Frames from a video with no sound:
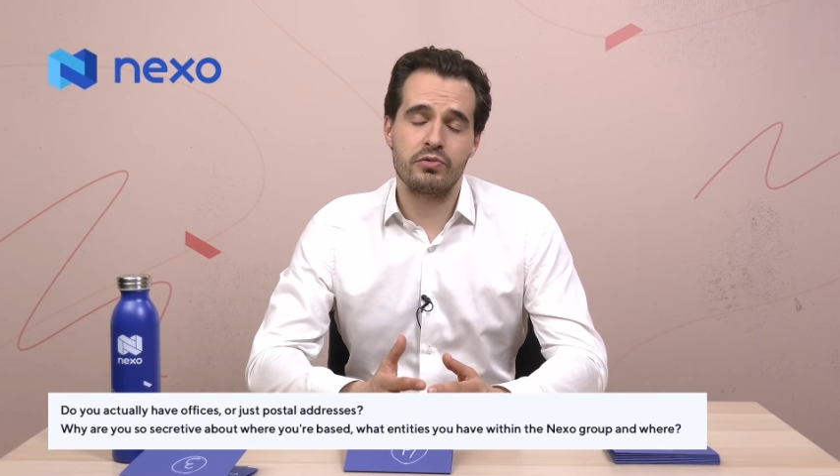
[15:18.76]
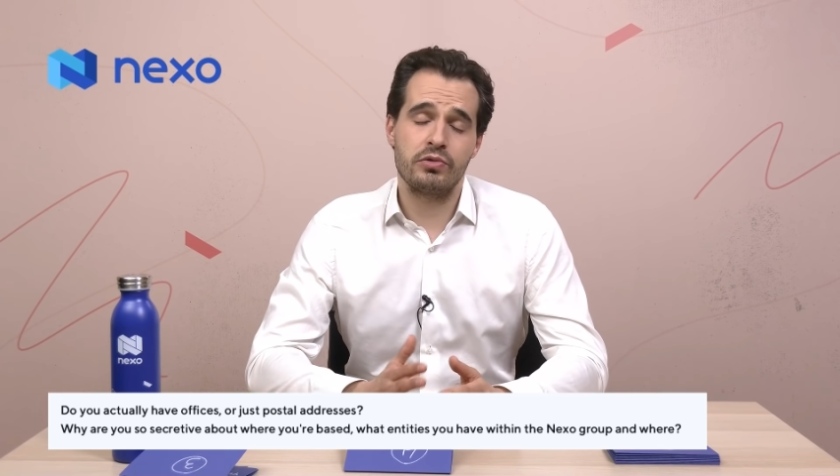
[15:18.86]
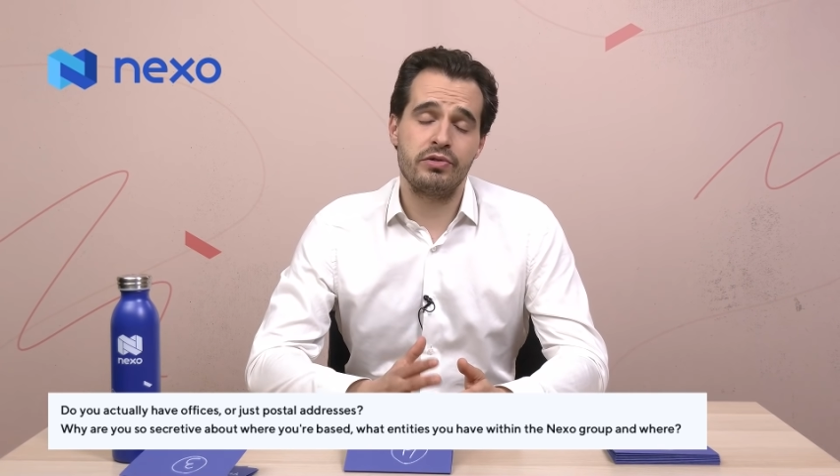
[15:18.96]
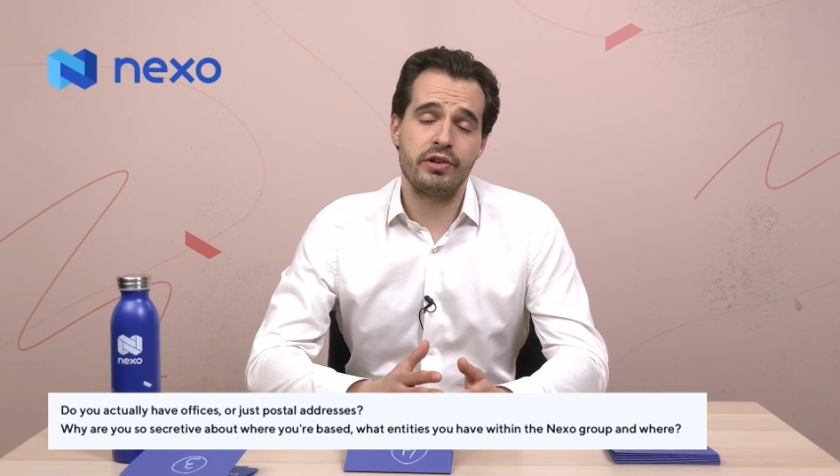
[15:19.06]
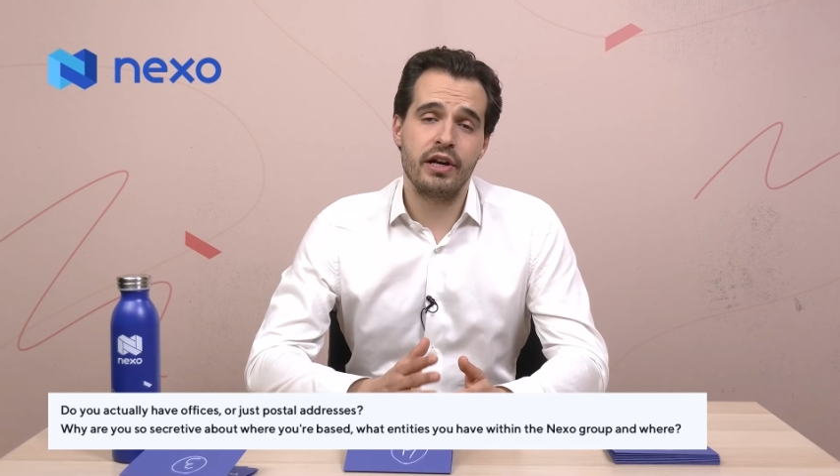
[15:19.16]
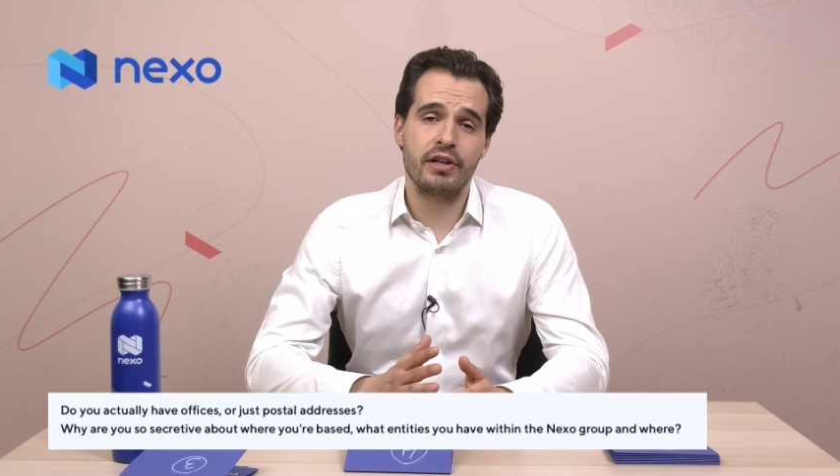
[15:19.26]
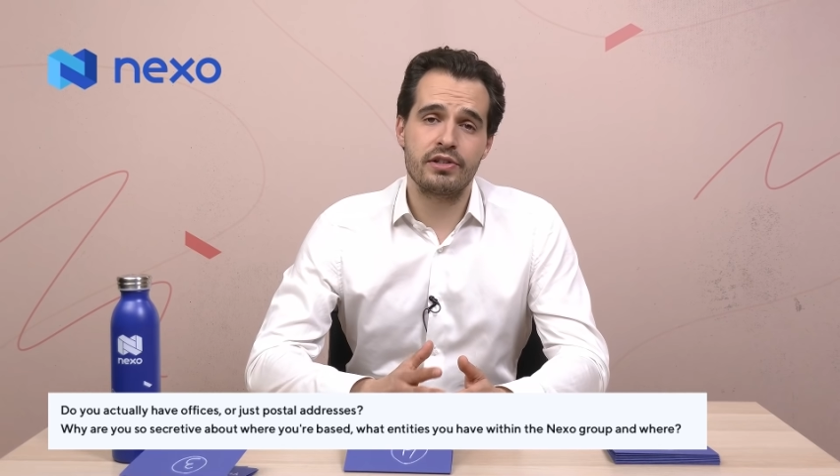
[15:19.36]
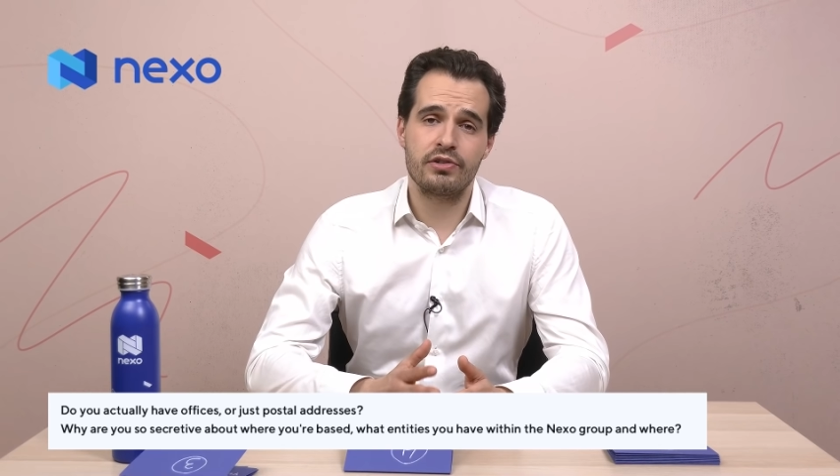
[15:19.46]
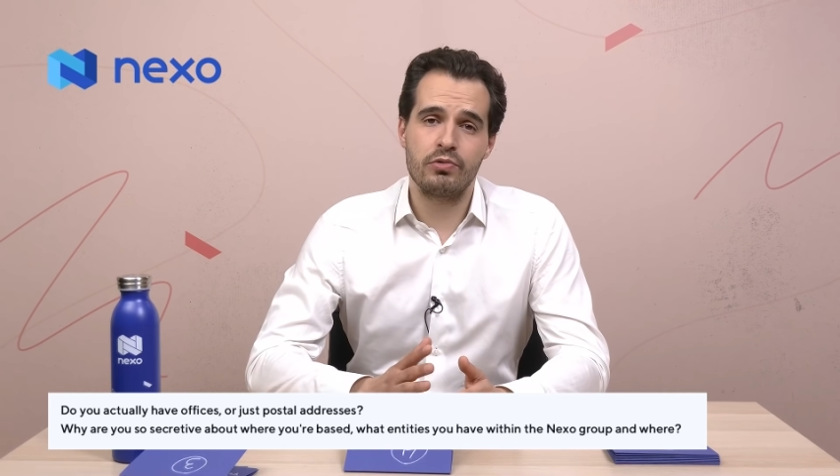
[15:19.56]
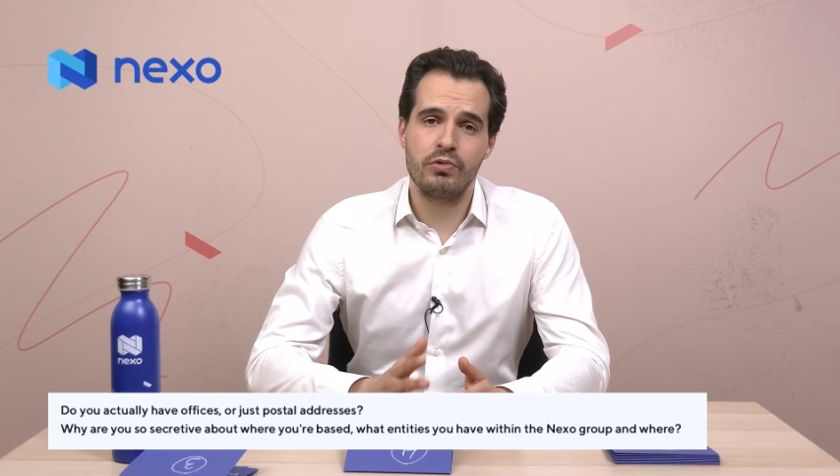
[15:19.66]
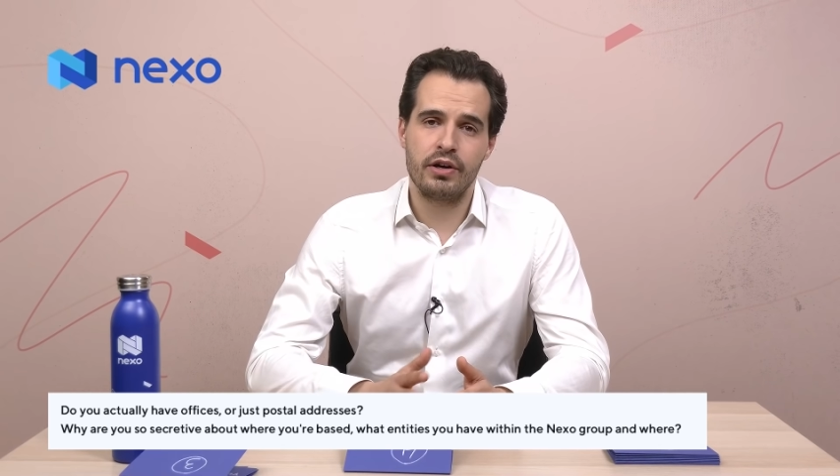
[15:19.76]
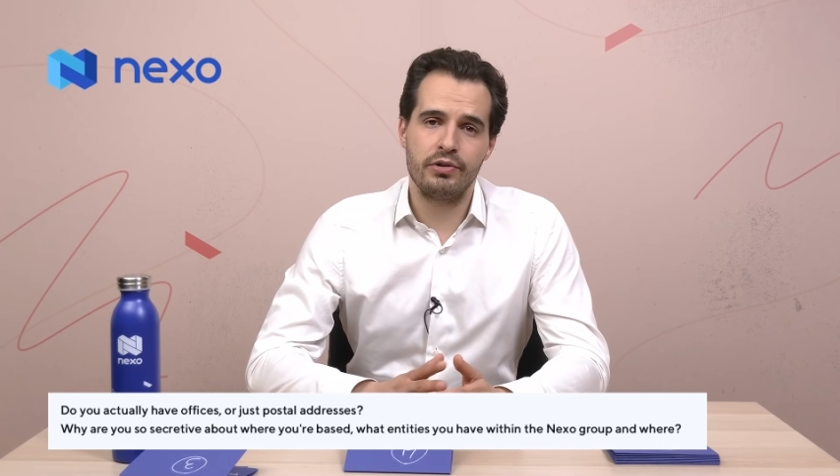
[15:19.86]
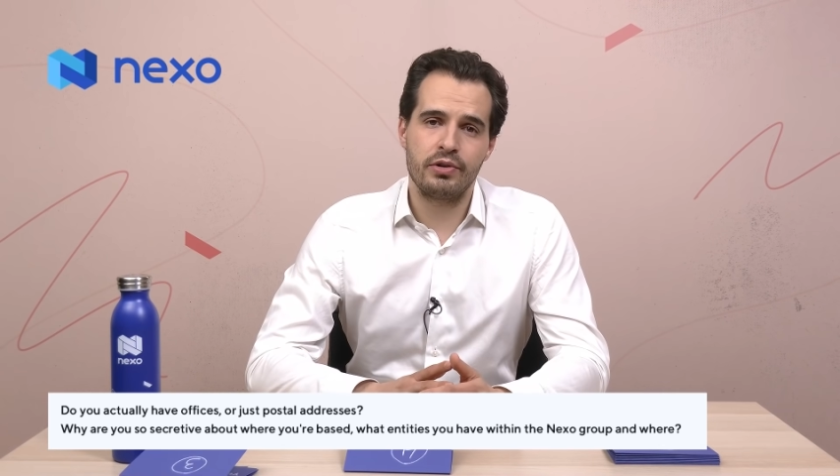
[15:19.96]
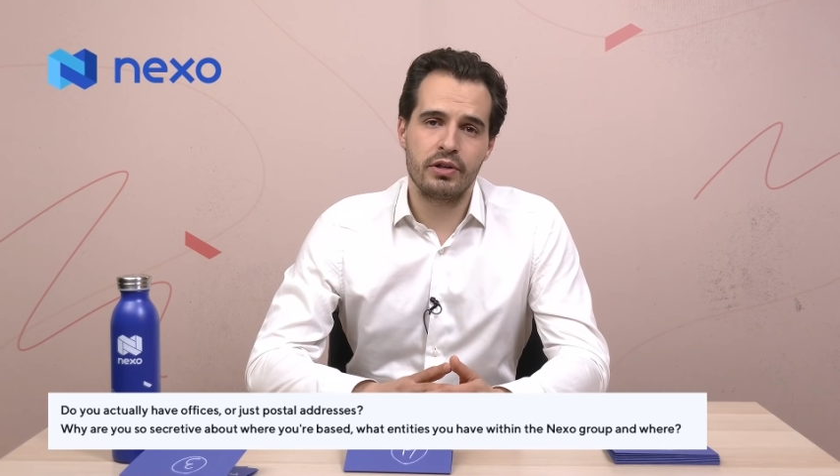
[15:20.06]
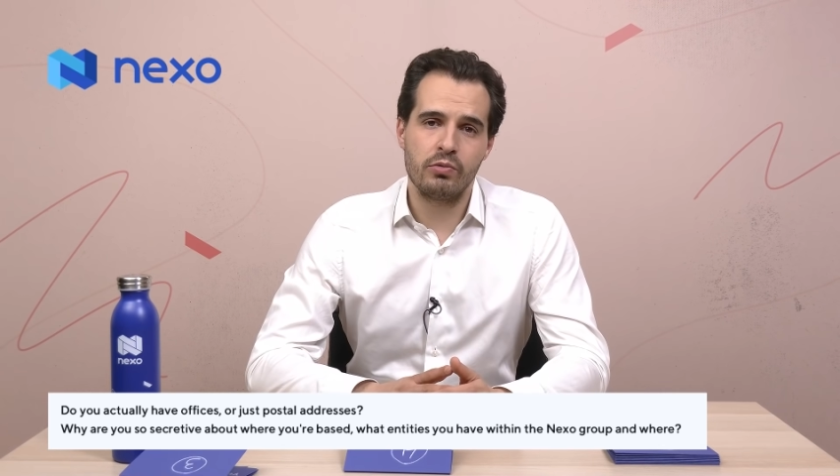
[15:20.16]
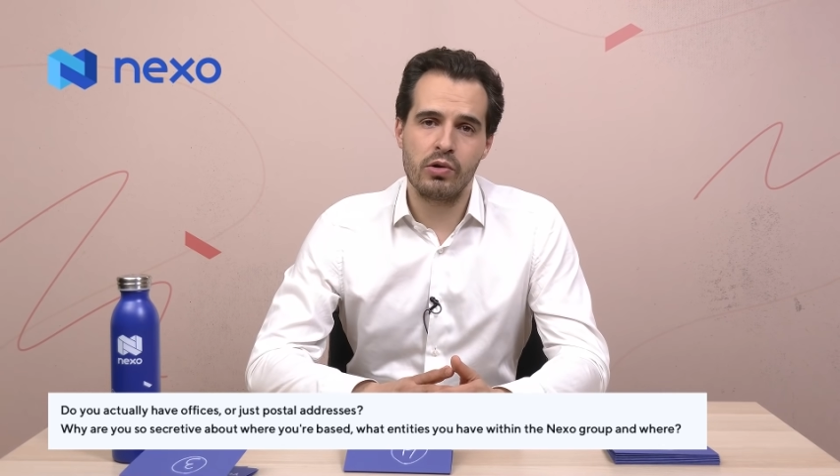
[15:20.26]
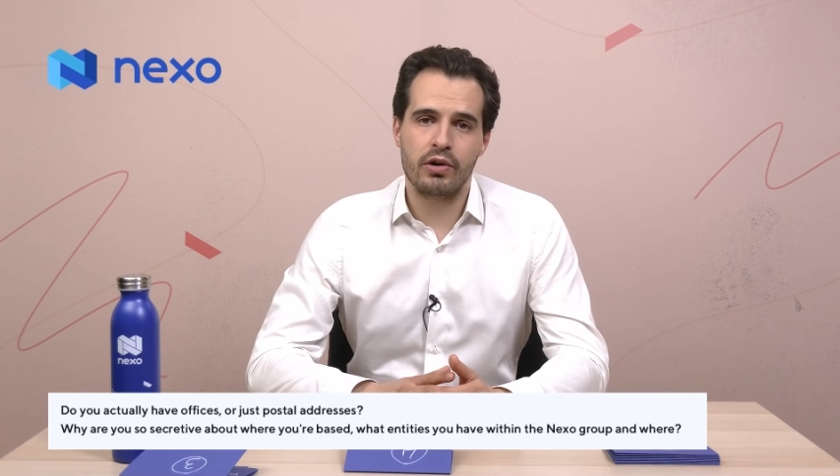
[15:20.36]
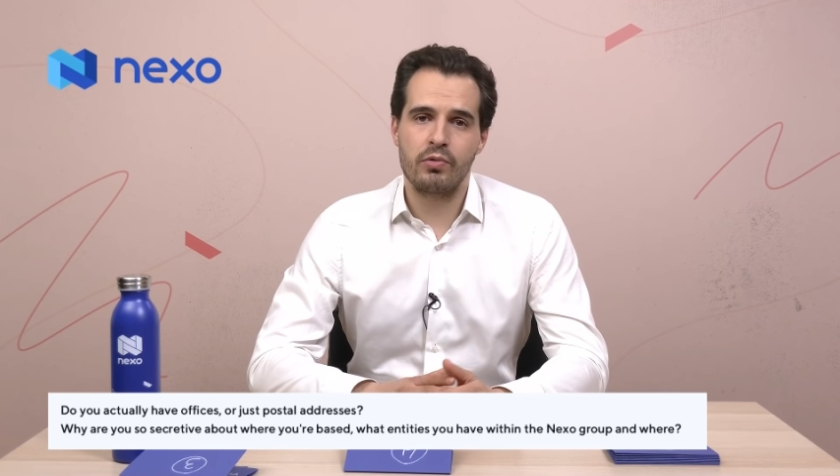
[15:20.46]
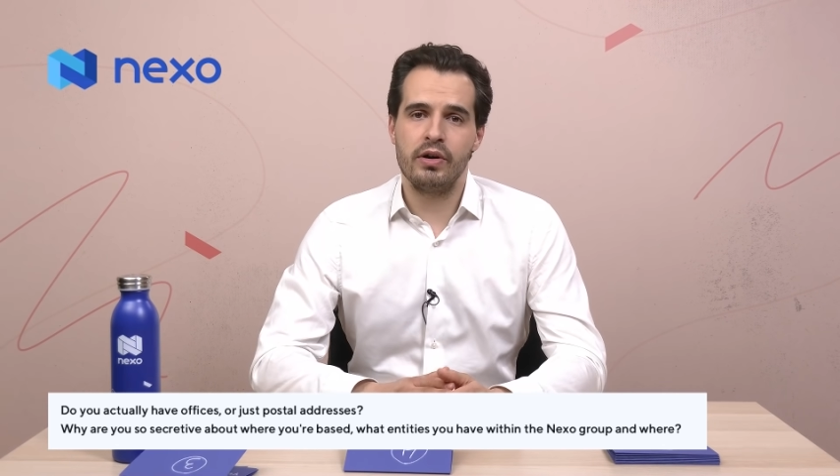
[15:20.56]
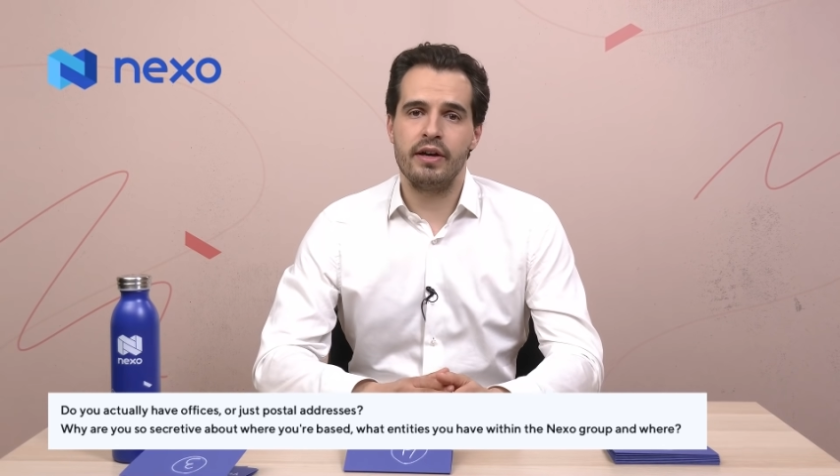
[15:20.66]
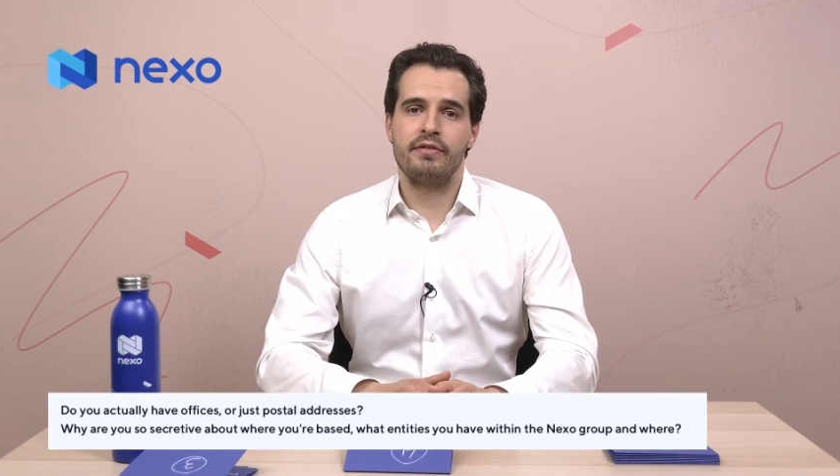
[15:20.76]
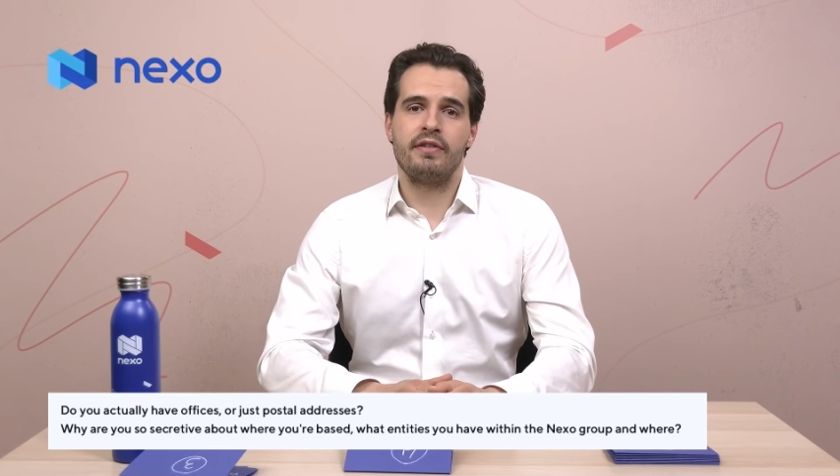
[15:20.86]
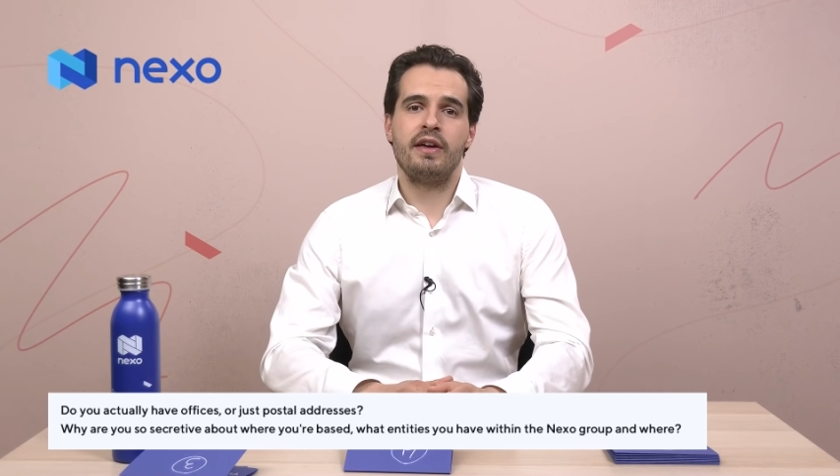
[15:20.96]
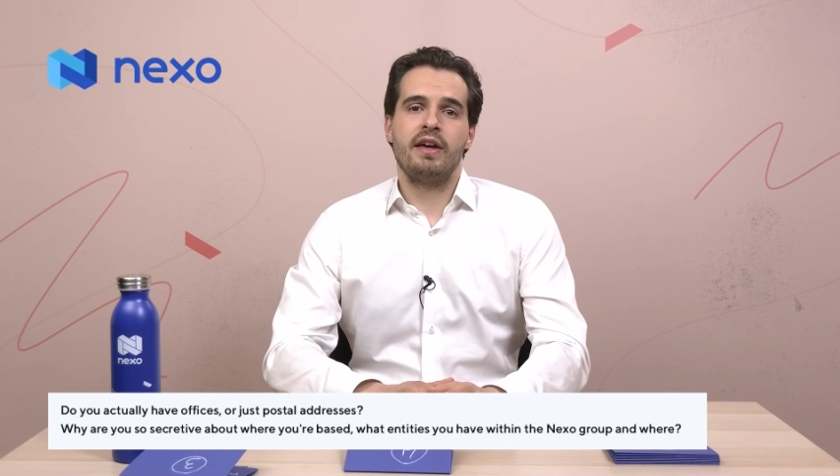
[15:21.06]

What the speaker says: with regards as to where you can work with.